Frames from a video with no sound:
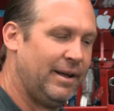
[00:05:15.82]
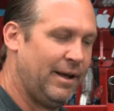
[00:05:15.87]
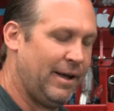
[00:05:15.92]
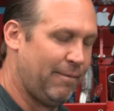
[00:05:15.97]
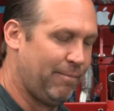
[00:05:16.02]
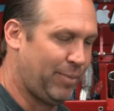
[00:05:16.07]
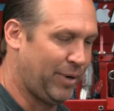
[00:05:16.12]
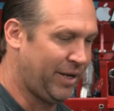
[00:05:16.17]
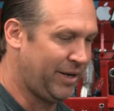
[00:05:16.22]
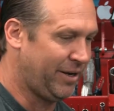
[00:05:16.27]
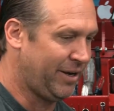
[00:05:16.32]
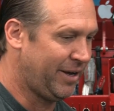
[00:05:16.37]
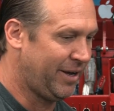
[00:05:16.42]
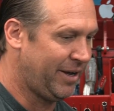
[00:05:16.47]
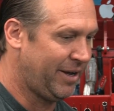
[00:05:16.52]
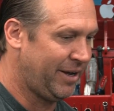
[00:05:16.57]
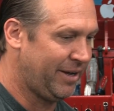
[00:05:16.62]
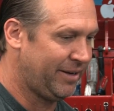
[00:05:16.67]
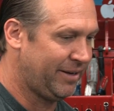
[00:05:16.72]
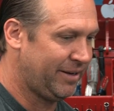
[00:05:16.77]

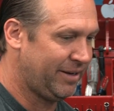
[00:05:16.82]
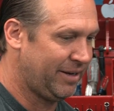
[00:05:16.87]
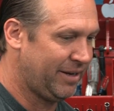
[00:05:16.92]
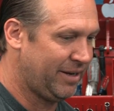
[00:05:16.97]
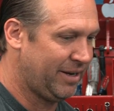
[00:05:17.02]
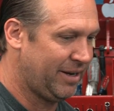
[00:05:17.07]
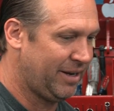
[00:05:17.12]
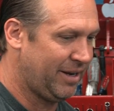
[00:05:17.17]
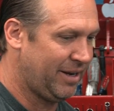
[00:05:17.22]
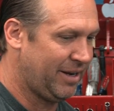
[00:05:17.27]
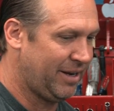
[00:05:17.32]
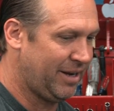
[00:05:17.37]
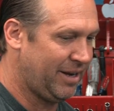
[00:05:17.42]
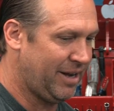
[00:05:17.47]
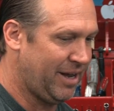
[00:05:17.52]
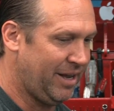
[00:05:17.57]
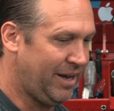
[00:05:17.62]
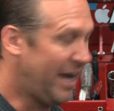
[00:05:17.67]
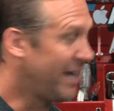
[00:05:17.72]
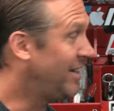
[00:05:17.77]
But
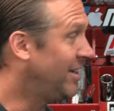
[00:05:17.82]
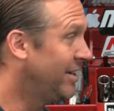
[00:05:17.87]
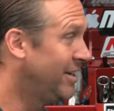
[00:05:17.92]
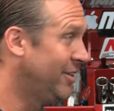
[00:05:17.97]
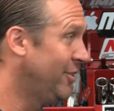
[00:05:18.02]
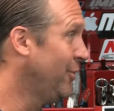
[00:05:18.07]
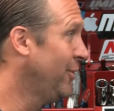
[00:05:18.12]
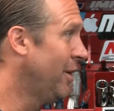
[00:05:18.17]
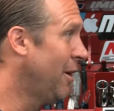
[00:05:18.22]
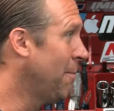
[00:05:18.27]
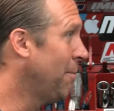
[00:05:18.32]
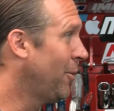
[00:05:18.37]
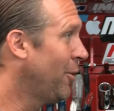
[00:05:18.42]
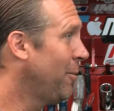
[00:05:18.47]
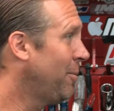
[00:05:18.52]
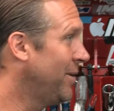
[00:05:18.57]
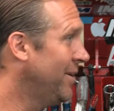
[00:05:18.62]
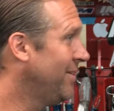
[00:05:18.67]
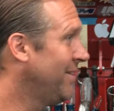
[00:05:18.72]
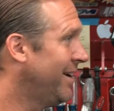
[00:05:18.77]
and I didn't do it on
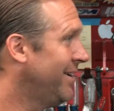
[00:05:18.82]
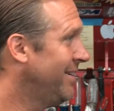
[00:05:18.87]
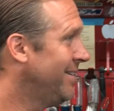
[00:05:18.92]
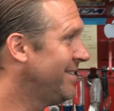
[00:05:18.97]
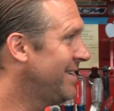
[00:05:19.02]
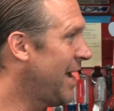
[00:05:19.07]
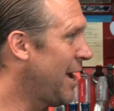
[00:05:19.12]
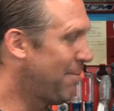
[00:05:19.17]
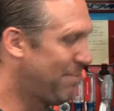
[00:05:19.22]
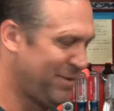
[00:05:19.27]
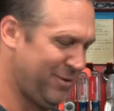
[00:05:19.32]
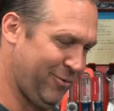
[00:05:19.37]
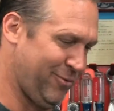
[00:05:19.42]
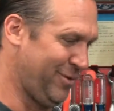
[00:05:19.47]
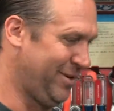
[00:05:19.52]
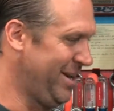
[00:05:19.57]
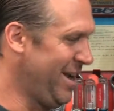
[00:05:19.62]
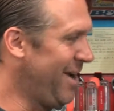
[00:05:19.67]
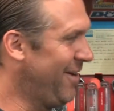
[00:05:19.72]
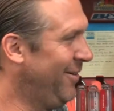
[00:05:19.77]
purpose. I just happened to
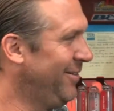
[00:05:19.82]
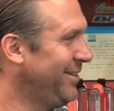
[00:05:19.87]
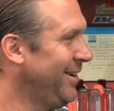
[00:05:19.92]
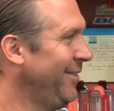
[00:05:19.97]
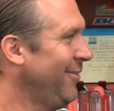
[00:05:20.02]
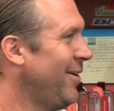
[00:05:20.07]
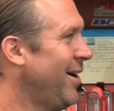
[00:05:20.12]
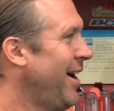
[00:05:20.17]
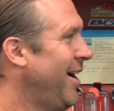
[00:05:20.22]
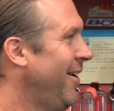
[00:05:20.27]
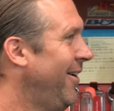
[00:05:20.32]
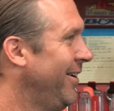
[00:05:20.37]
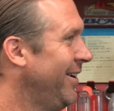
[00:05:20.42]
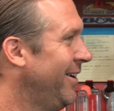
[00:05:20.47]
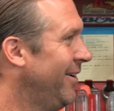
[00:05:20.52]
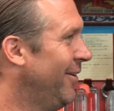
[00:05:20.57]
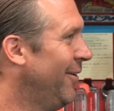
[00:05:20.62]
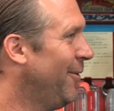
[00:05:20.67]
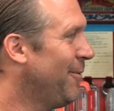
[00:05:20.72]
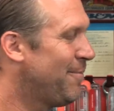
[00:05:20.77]
one day. I was like, wow,
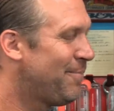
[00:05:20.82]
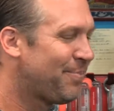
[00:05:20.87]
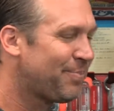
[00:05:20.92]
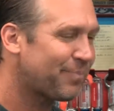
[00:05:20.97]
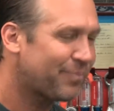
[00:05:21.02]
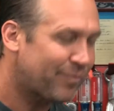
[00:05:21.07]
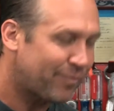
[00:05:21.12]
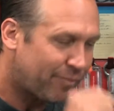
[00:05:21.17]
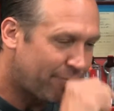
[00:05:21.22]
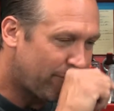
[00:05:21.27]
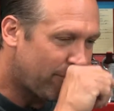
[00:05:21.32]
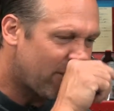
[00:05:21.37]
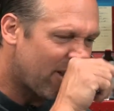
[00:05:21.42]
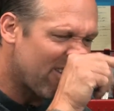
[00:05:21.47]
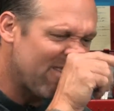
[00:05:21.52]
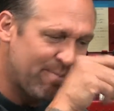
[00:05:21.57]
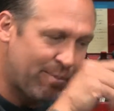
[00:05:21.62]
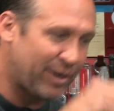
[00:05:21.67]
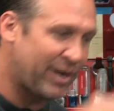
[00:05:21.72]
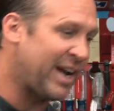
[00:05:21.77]
you know.
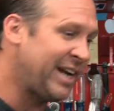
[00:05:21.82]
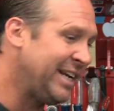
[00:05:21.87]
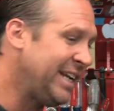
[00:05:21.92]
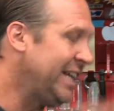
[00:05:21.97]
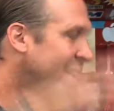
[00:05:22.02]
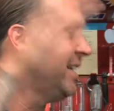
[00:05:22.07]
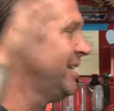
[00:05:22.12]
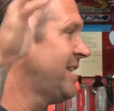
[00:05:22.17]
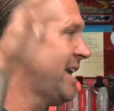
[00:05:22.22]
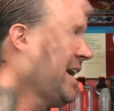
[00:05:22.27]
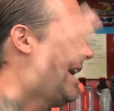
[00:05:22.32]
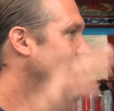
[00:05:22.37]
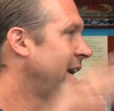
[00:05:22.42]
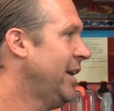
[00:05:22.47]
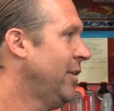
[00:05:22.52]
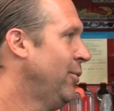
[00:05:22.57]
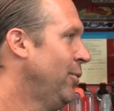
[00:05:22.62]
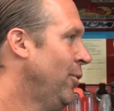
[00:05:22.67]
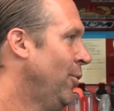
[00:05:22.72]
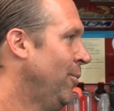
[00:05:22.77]
But I needed that
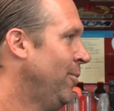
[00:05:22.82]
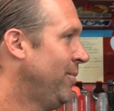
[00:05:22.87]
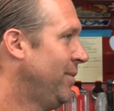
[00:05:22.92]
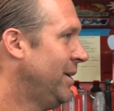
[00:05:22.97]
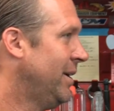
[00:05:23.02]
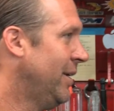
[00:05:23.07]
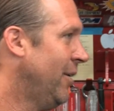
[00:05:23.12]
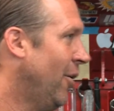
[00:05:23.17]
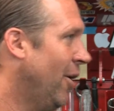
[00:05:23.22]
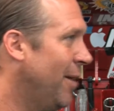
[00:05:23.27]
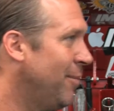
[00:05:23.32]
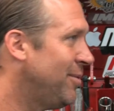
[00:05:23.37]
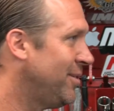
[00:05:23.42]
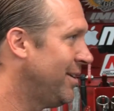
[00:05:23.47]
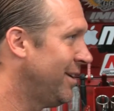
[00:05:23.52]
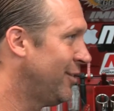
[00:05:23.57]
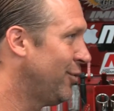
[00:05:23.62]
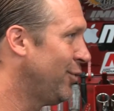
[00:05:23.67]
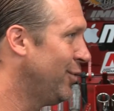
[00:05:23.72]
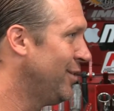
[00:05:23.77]
headroom. You know, I'm
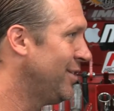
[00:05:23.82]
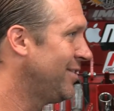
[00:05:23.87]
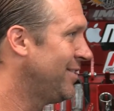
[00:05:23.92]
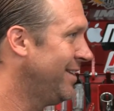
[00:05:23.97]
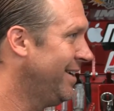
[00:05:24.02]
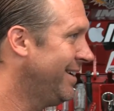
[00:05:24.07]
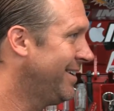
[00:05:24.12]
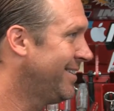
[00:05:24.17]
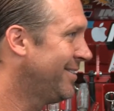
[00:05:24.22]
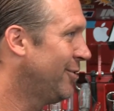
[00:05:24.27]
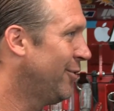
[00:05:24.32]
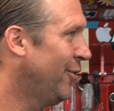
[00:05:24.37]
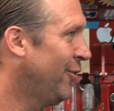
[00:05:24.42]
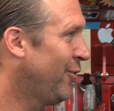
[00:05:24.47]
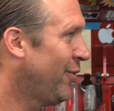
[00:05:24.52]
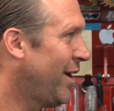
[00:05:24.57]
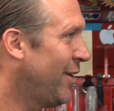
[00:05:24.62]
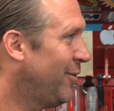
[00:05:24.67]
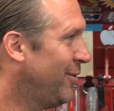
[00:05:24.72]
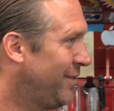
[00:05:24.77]
6'6", so
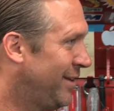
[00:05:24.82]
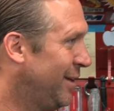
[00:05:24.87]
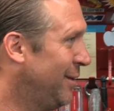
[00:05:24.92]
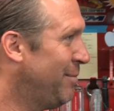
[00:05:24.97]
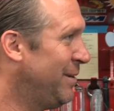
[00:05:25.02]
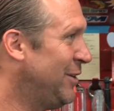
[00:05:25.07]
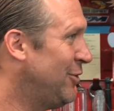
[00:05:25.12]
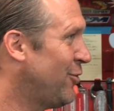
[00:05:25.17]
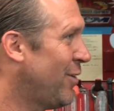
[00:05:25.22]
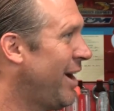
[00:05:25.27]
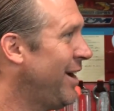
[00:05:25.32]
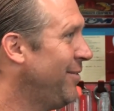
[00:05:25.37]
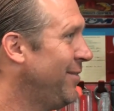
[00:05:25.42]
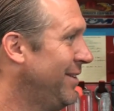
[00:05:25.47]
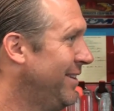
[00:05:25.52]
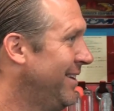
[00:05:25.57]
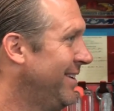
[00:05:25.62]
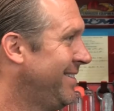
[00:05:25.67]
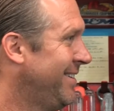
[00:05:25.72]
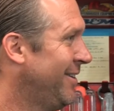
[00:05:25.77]
if I was going to be
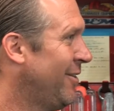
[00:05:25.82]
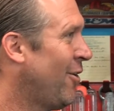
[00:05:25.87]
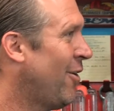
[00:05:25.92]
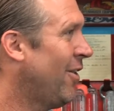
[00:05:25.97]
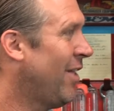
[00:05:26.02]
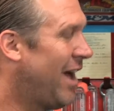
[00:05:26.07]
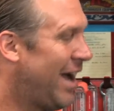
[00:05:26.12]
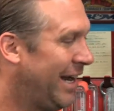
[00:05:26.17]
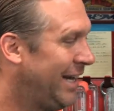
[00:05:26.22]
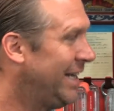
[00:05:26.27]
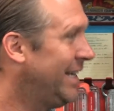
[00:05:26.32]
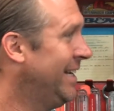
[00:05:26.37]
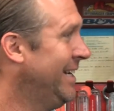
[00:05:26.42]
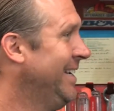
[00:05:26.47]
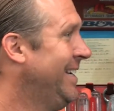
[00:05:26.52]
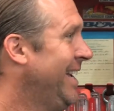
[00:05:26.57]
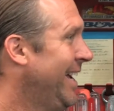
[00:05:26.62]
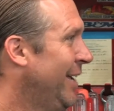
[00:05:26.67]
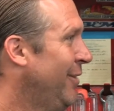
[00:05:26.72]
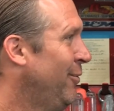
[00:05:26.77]
driving this at all, I
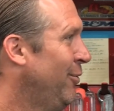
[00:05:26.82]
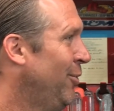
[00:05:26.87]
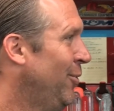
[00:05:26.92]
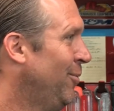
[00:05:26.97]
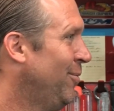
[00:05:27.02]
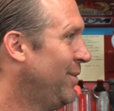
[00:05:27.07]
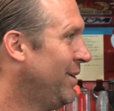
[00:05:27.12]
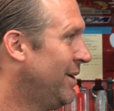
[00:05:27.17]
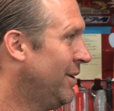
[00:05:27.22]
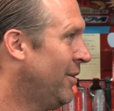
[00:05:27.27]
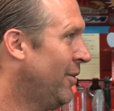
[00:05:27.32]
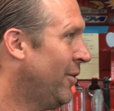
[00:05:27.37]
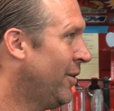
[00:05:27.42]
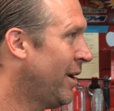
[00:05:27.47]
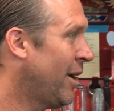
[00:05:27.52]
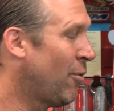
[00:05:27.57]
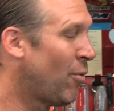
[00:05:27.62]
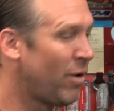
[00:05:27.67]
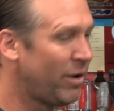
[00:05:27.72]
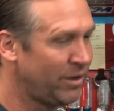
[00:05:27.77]
needed headroom. You know,
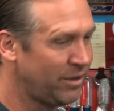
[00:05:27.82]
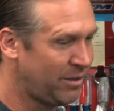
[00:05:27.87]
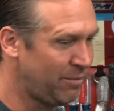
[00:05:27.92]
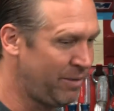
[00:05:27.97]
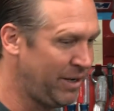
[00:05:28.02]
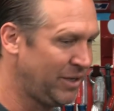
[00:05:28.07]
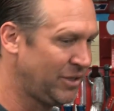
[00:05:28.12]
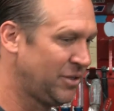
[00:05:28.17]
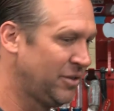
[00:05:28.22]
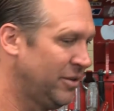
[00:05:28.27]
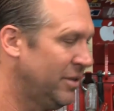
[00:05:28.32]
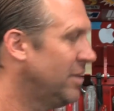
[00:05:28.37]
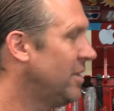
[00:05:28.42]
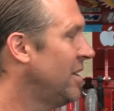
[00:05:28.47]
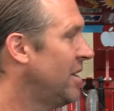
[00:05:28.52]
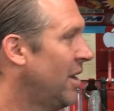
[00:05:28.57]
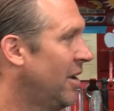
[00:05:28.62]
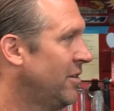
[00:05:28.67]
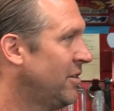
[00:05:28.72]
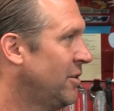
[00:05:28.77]
and I wanted to make sure that
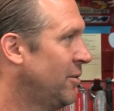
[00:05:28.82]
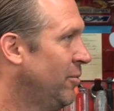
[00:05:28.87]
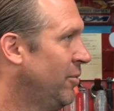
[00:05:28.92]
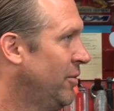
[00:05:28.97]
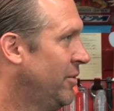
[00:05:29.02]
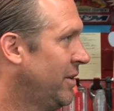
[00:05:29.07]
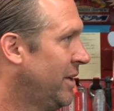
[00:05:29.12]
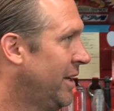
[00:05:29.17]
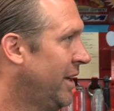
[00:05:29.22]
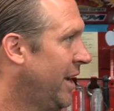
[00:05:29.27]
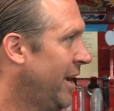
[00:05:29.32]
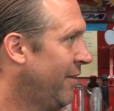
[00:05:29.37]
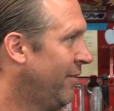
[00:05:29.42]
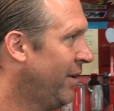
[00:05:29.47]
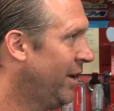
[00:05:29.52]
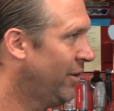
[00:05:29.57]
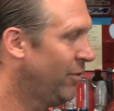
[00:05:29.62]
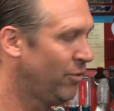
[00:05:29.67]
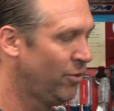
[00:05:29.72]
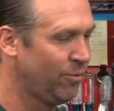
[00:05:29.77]
the customer was going to have
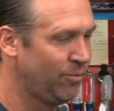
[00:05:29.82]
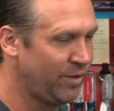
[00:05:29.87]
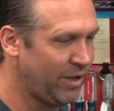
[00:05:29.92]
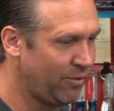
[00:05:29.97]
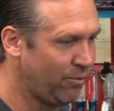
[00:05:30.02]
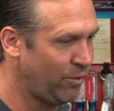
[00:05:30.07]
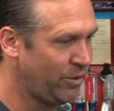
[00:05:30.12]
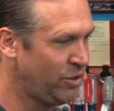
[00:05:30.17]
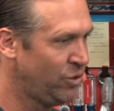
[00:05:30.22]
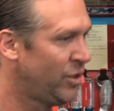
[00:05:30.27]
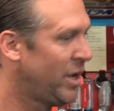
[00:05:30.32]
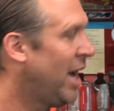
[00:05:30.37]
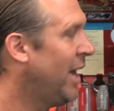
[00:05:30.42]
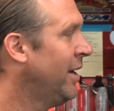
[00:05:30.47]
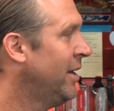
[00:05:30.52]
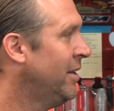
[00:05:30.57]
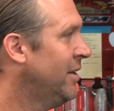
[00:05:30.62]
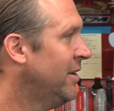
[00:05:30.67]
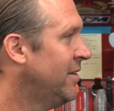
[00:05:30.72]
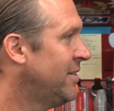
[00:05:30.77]
headroom. That when you
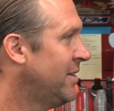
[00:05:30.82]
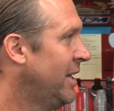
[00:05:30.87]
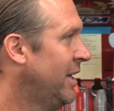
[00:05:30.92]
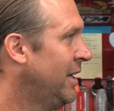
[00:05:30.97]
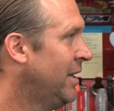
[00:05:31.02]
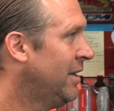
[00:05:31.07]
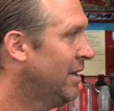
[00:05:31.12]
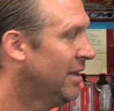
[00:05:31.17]
got in this thing,